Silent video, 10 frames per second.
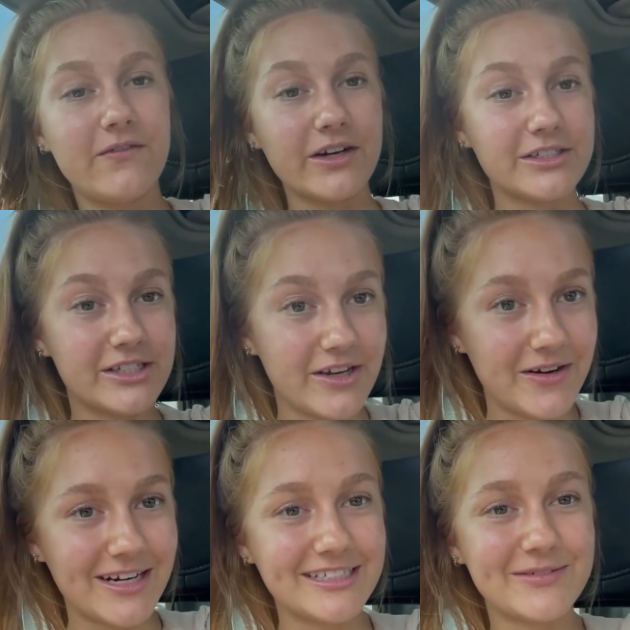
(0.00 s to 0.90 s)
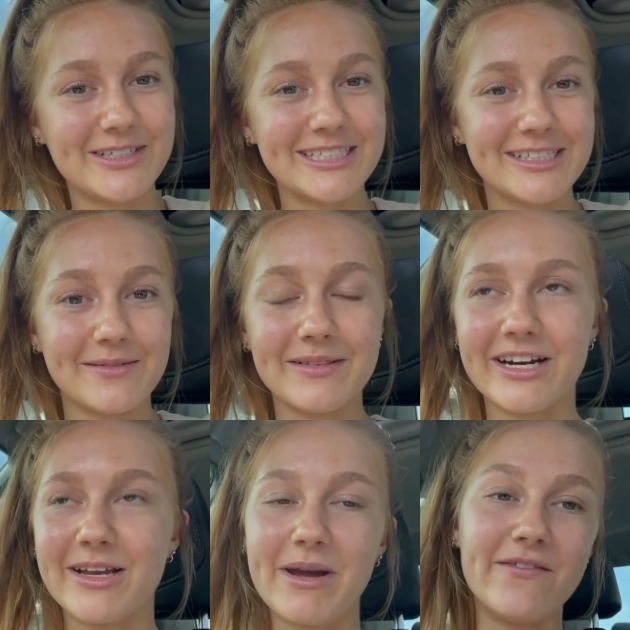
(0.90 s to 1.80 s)
for Scooters, which is
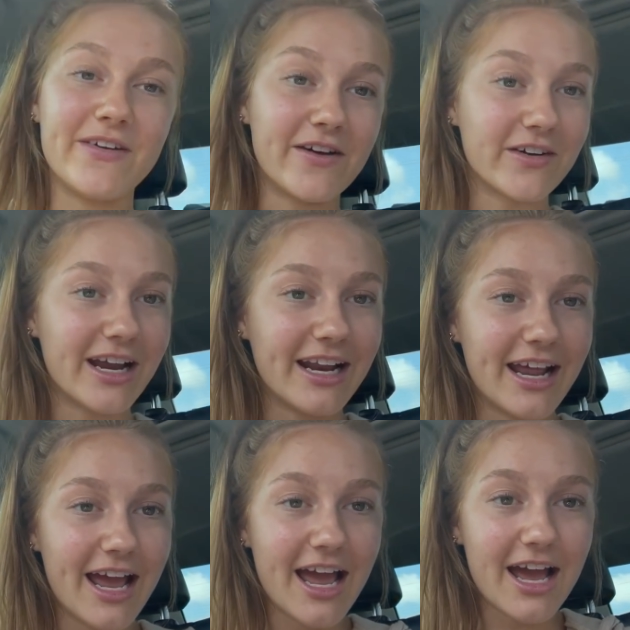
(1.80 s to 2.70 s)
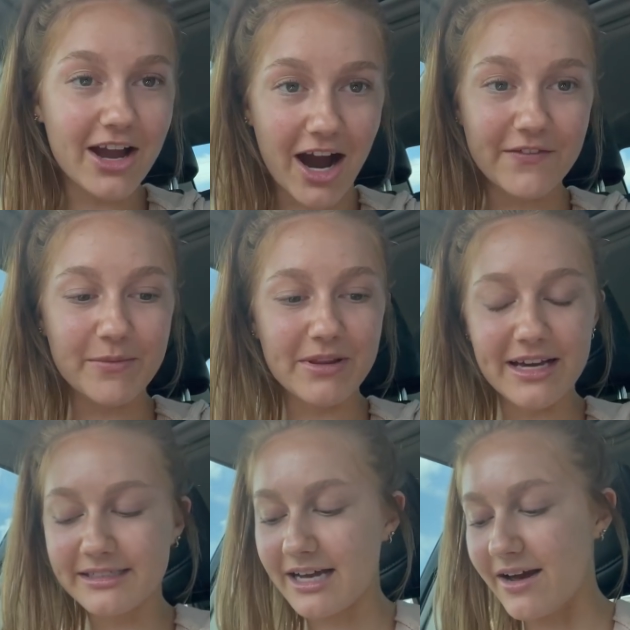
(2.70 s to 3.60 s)
literally my favorite coffee
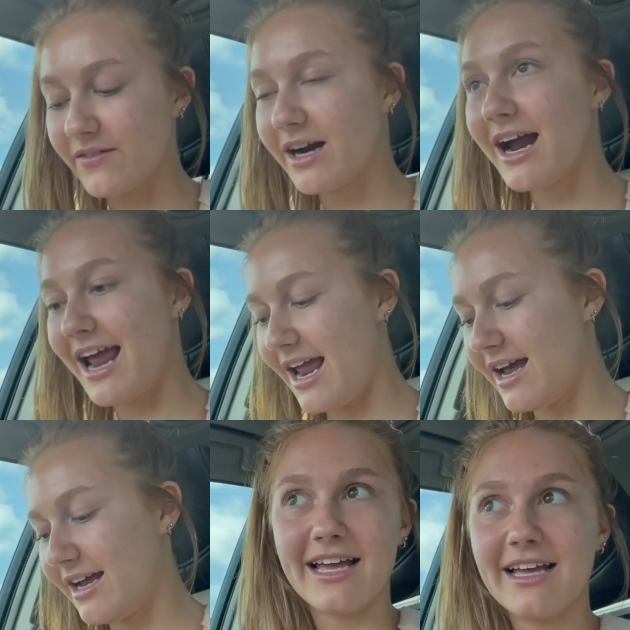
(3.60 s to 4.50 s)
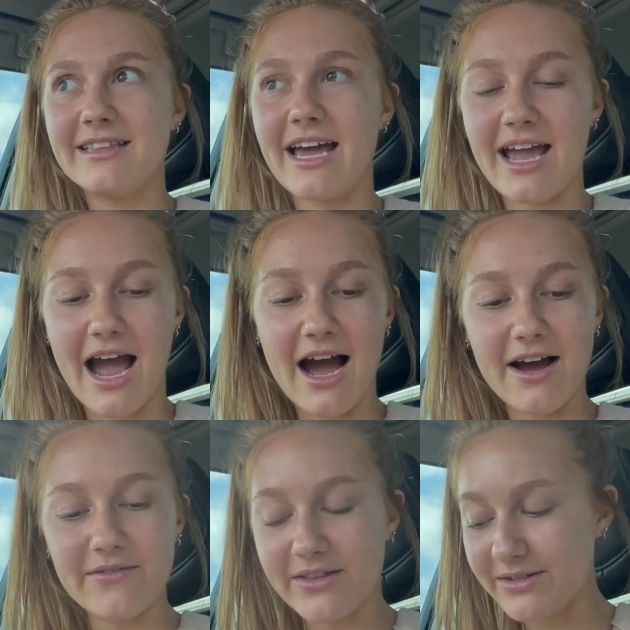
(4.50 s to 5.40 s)
place ever. And they
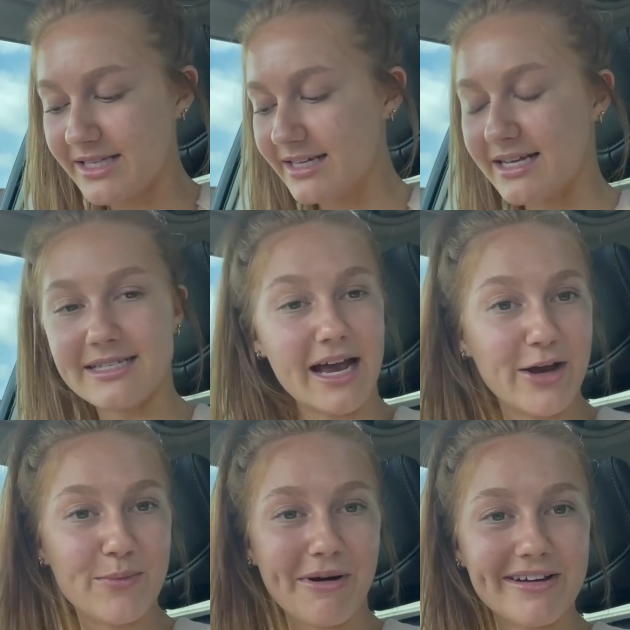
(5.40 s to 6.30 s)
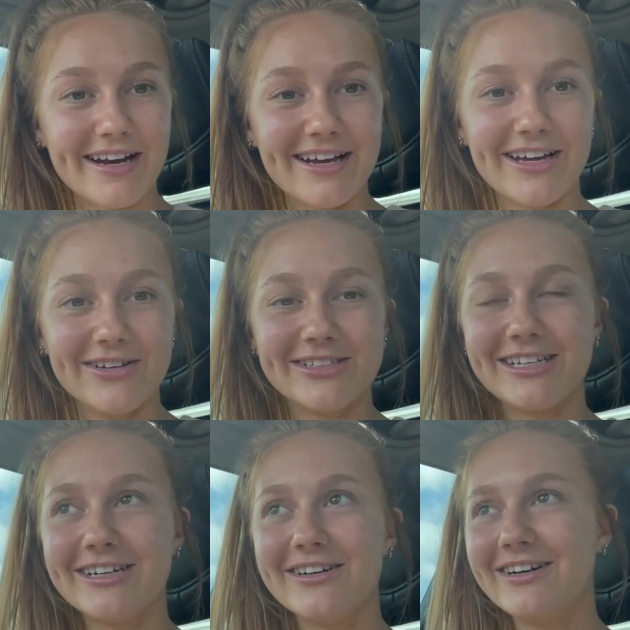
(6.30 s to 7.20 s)
have those things at Psycho Bar that I go
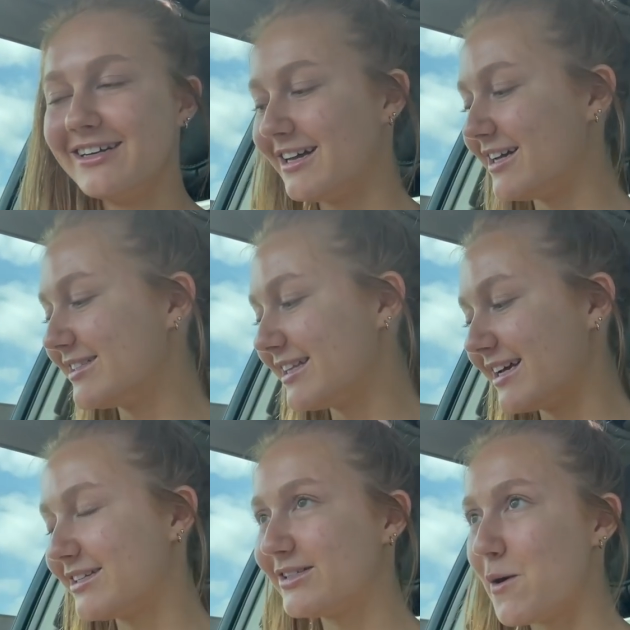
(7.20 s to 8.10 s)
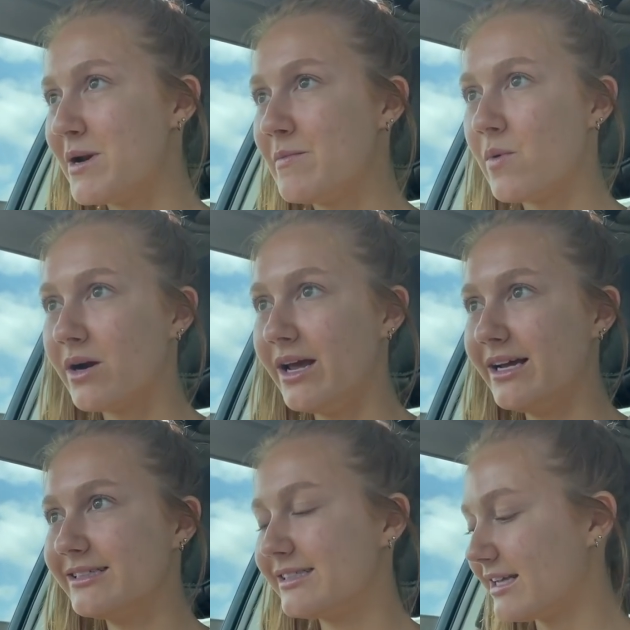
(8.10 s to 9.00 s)
to like so many
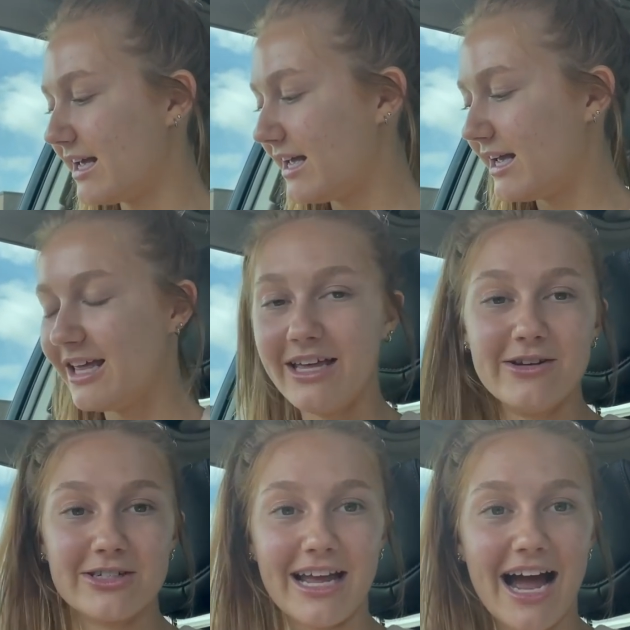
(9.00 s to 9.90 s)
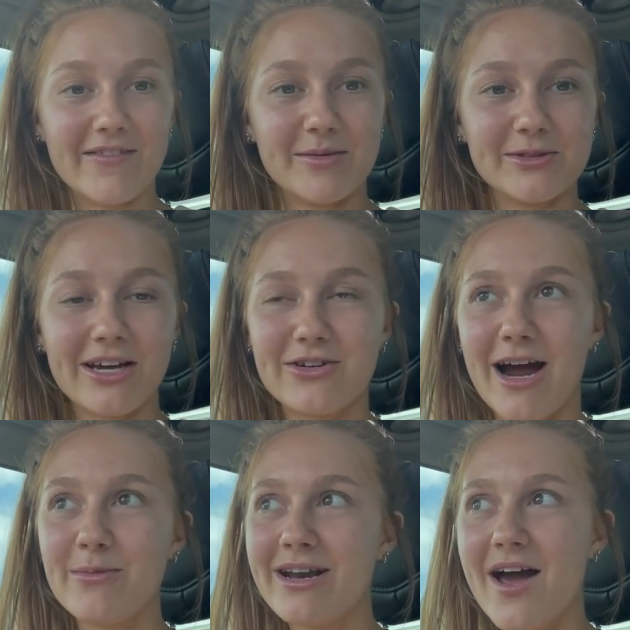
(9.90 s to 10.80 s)
mornings. They usually have them. So I
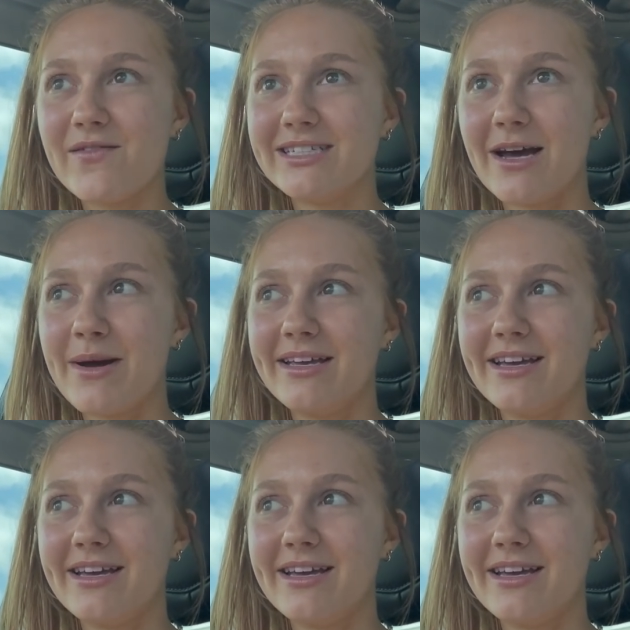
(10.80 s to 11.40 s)
grab one every time I